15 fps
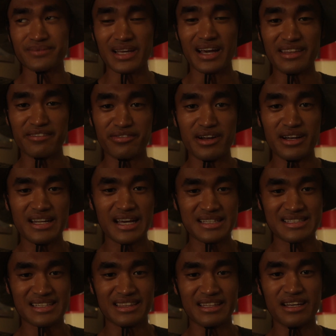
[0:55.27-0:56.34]
at the front
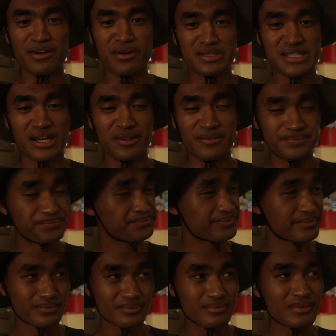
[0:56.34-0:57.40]
desk at the hotel.
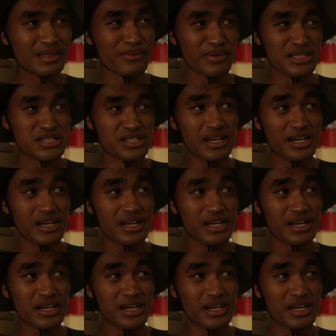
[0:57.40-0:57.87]
That's